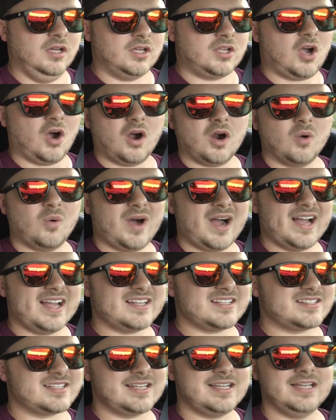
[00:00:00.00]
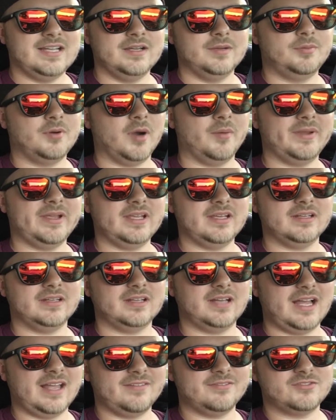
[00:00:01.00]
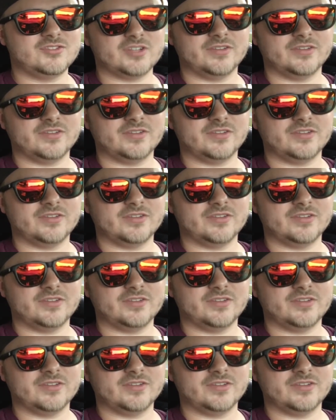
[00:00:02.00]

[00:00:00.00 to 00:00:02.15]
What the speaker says: Car-wise, probably, I've